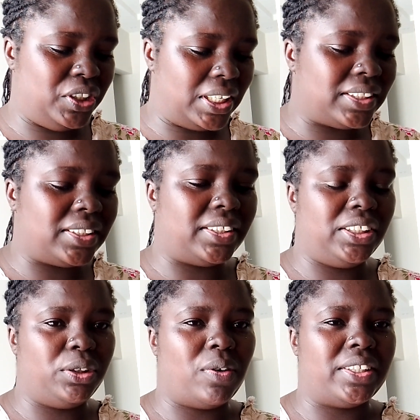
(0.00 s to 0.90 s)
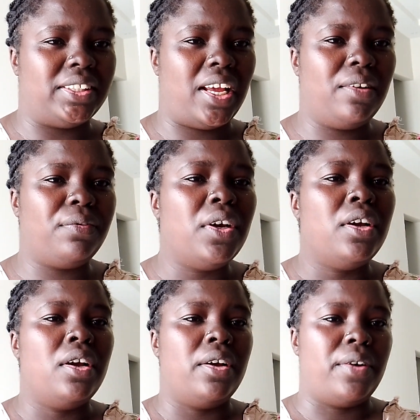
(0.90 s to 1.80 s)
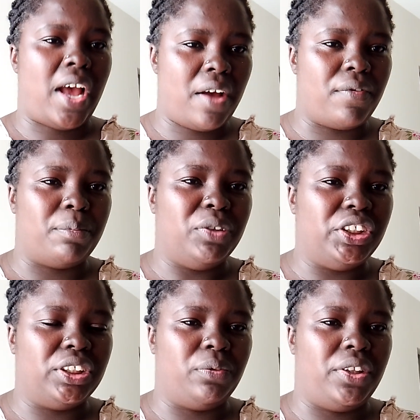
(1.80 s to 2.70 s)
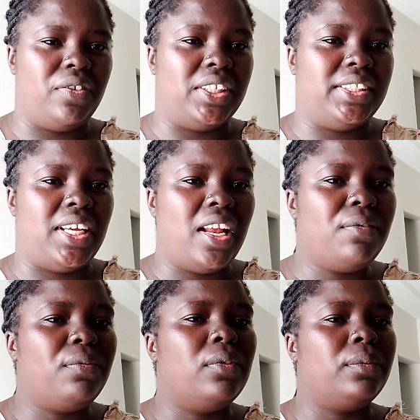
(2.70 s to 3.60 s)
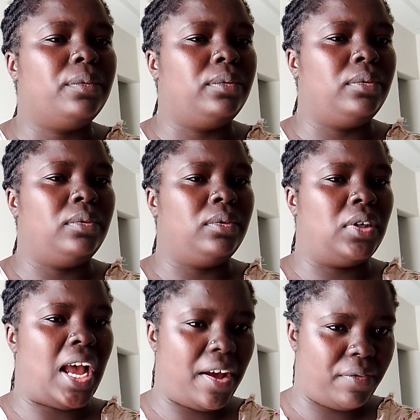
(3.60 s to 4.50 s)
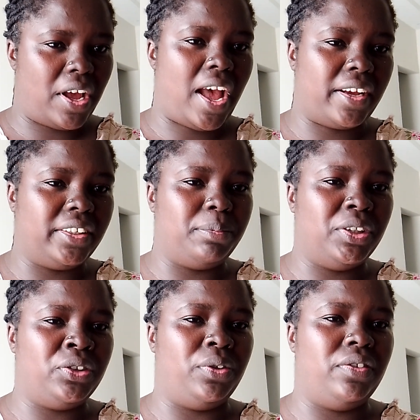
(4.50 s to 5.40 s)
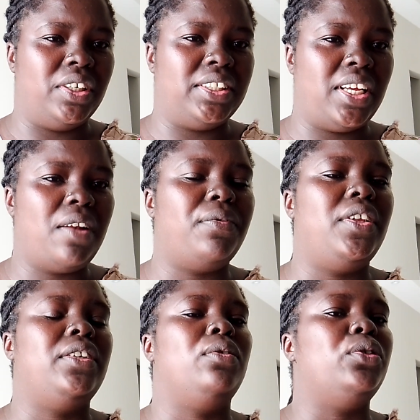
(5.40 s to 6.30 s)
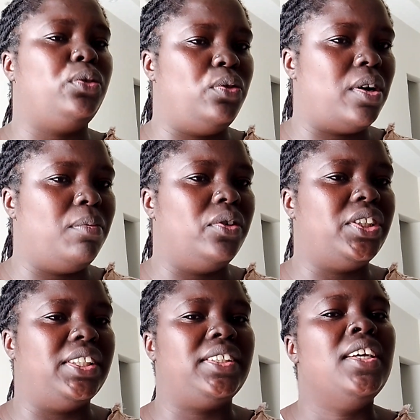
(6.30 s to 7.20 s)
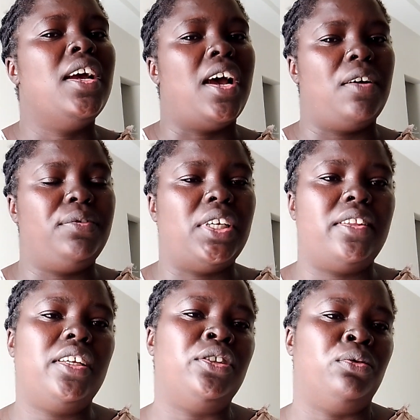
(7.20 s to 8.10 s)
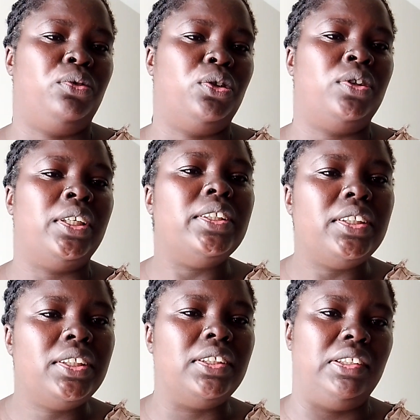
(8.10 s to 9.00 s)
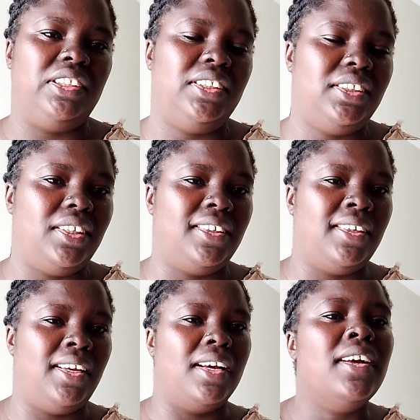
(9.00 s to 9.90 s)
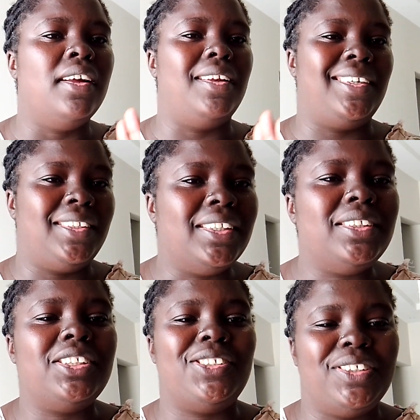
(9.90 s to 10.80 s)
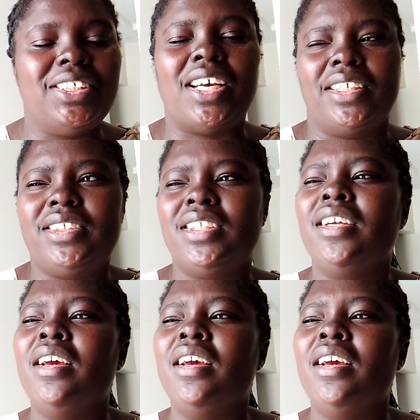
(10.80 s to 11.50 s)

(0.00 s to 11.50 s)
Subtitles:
just sit yourself, have a meeting with yourself, have an agreement with yourself, then go to your bosses. After that, ndo utaona nini inaendelea. Lakini sweetheart,